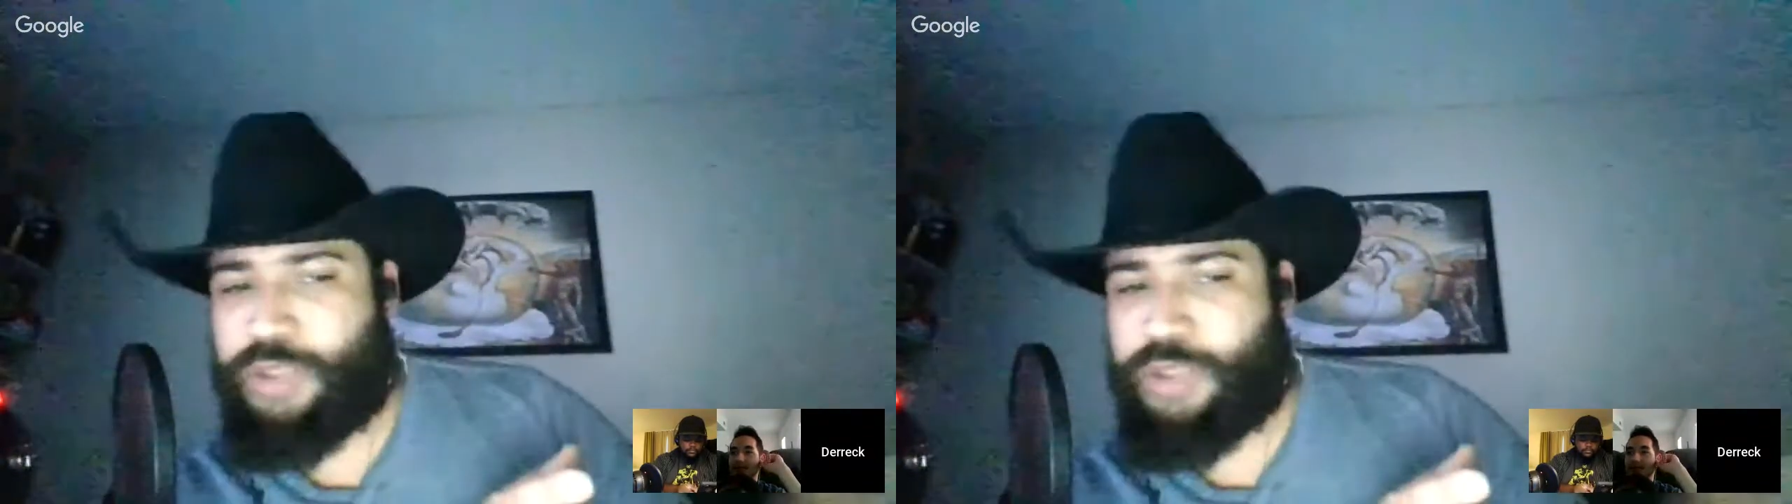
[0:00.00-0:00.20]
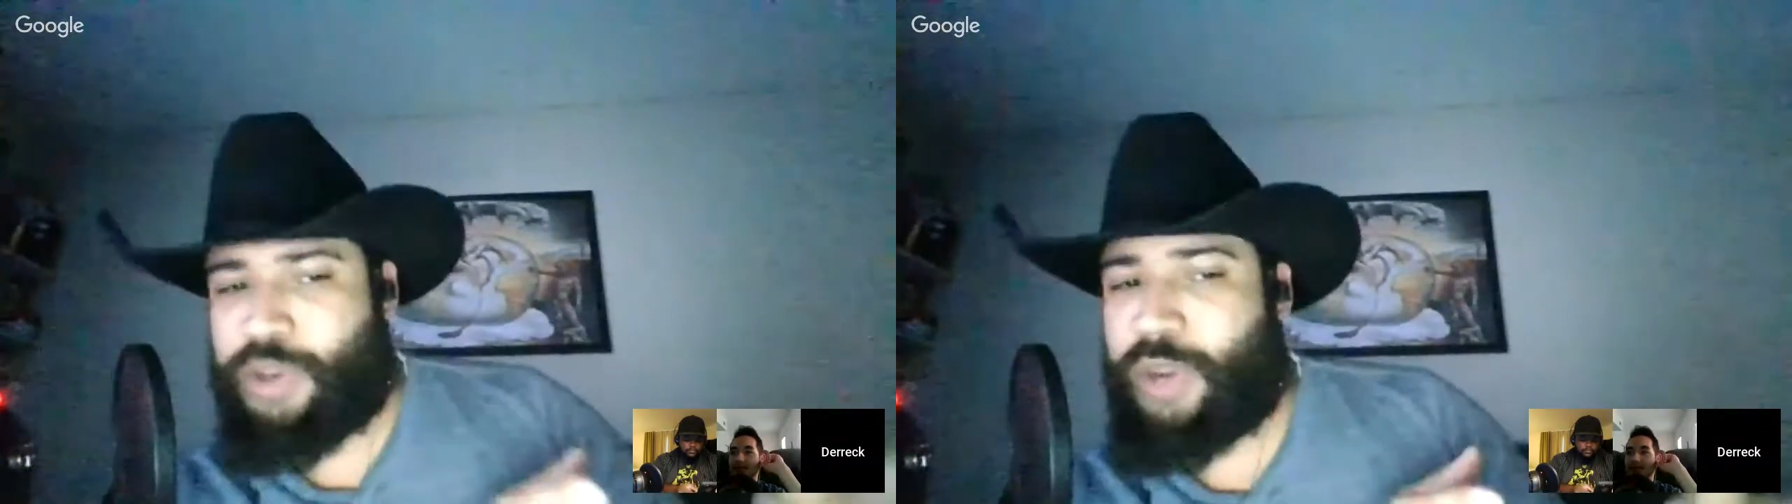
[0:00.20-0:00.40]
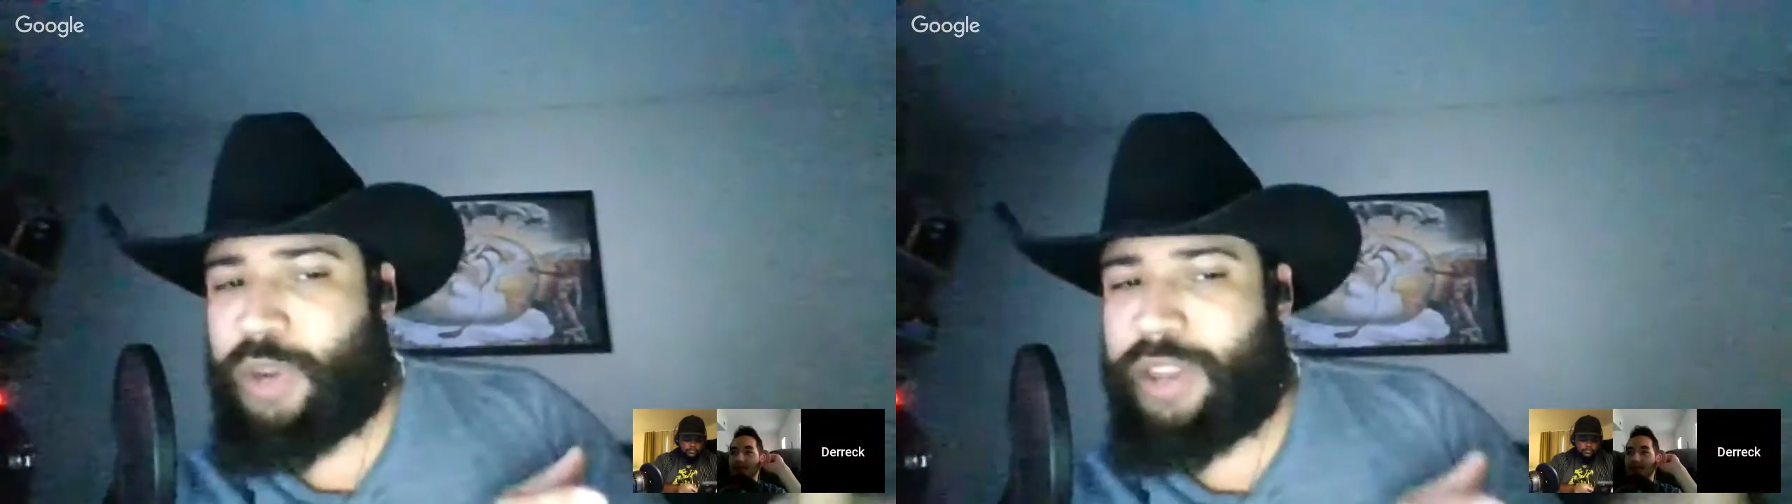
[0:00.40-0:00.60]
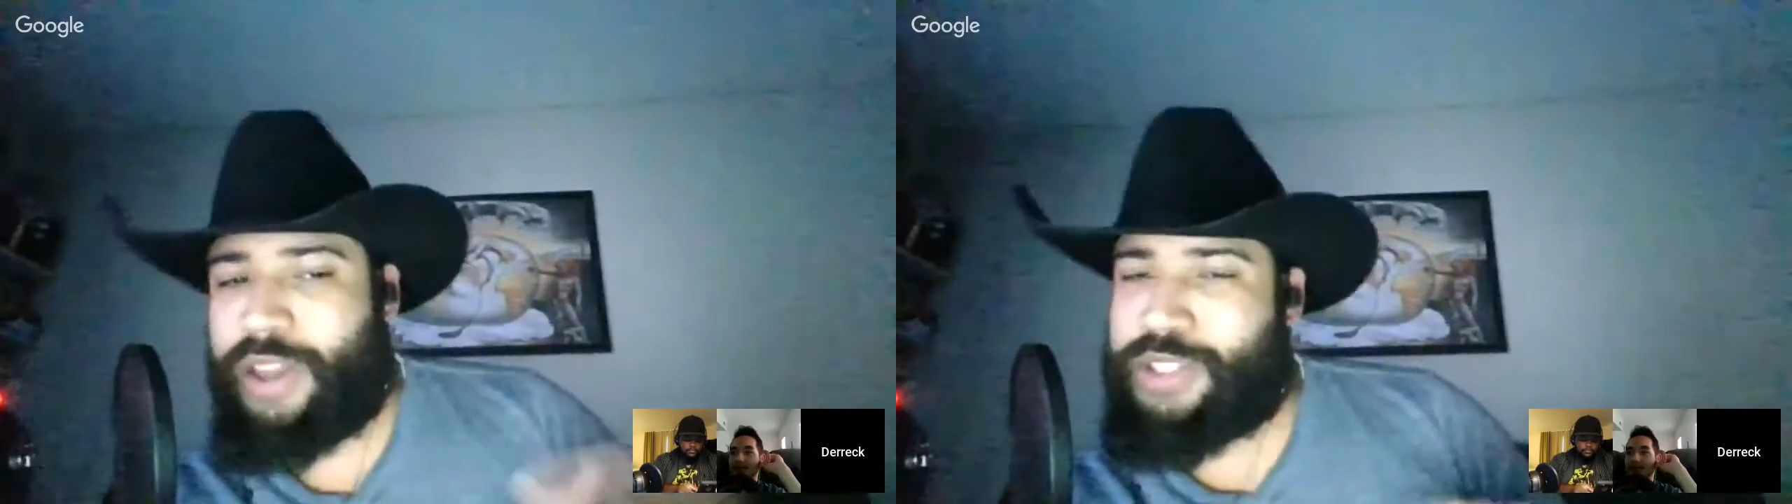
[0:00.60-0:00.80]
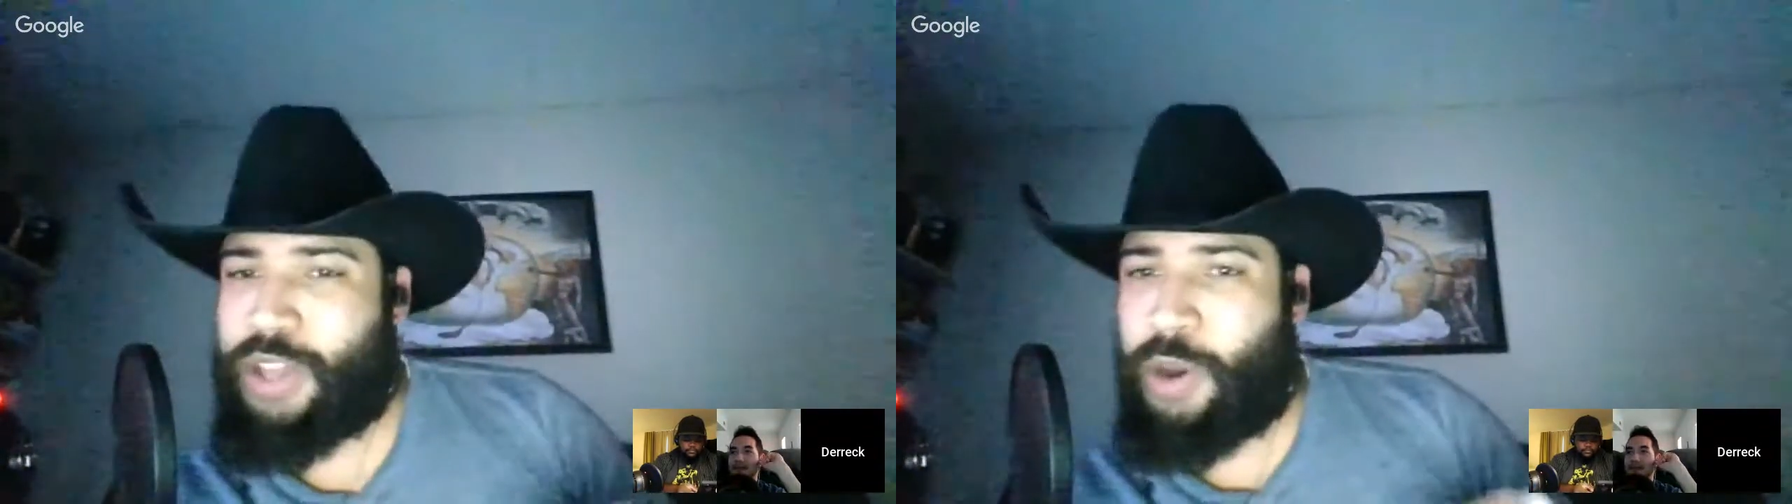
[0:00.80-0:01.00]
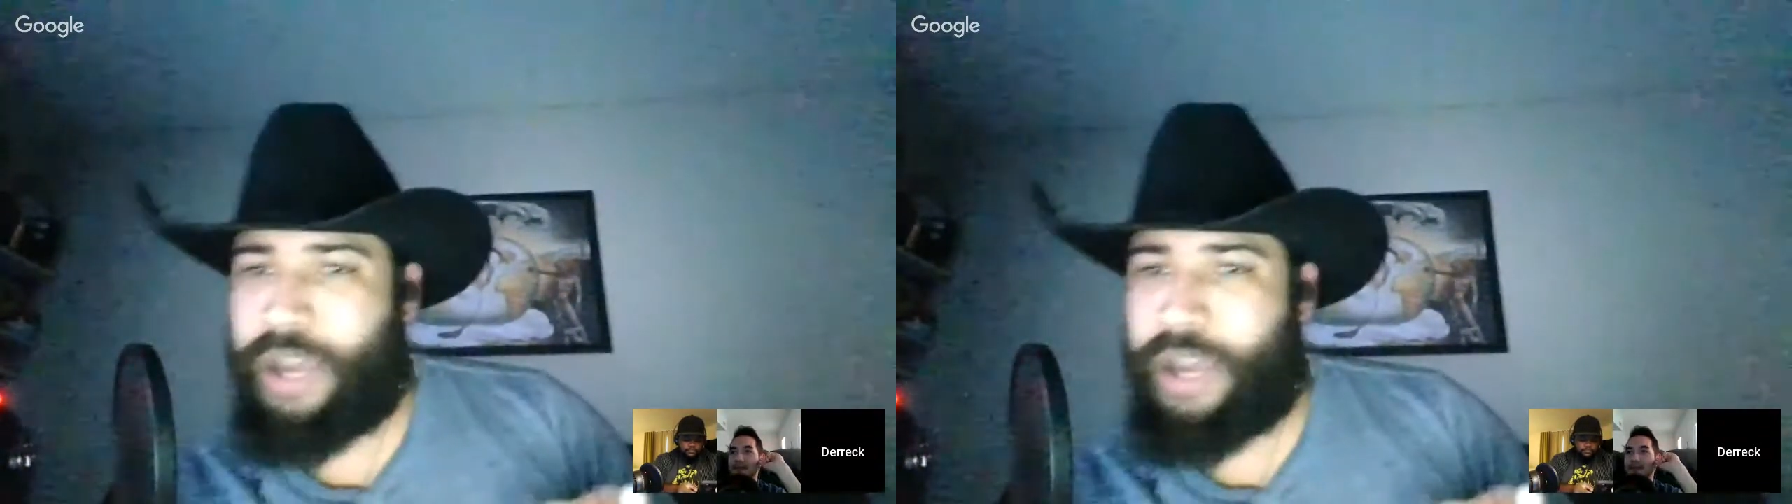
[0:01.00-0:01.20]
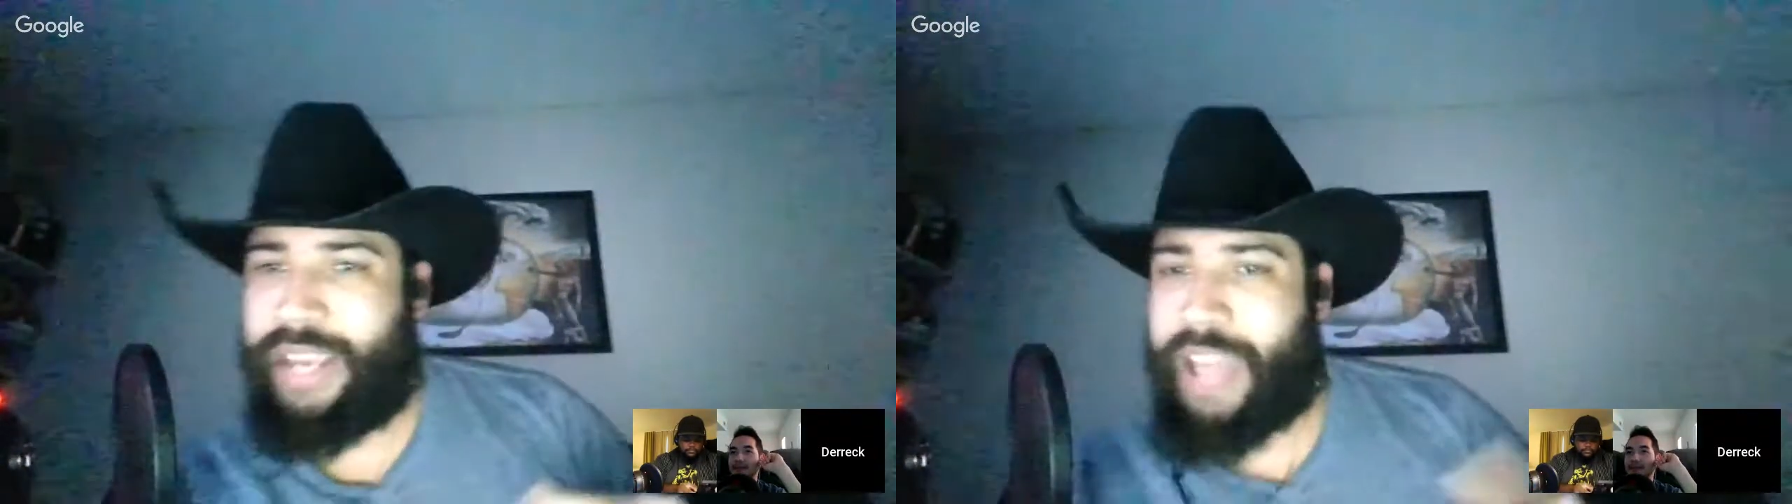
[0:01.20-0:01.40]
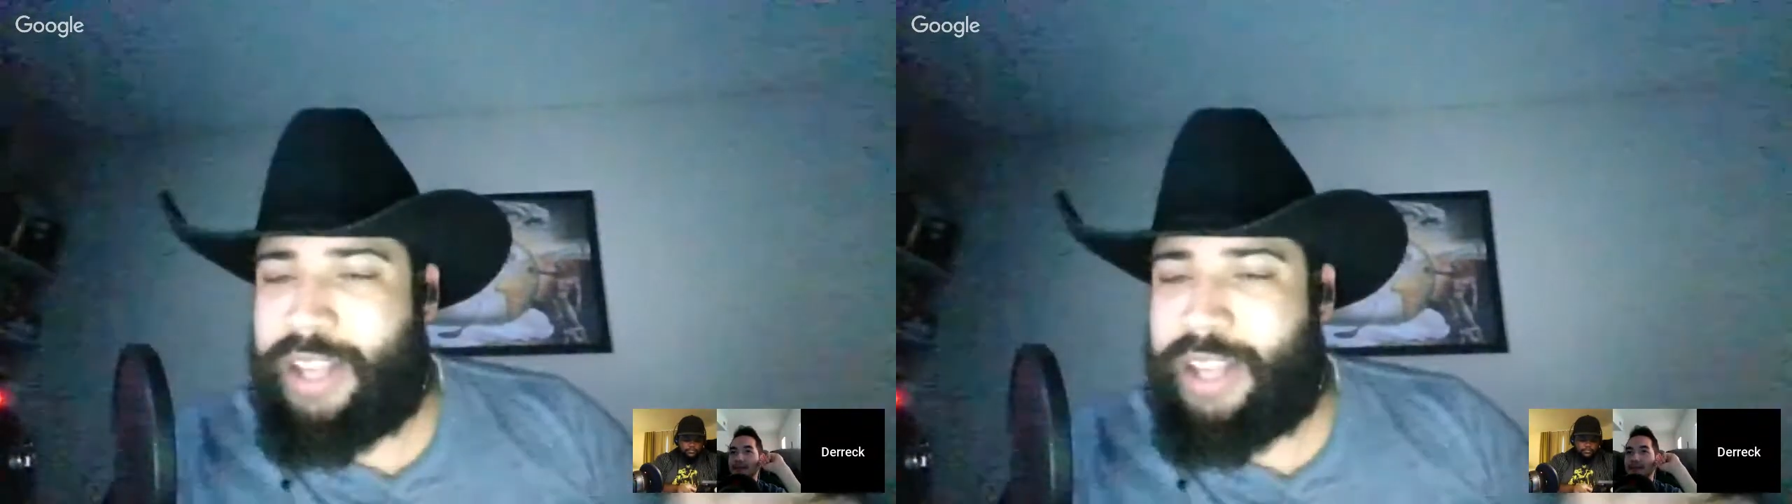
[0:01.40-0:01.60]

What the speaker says: But this one is one of those, so it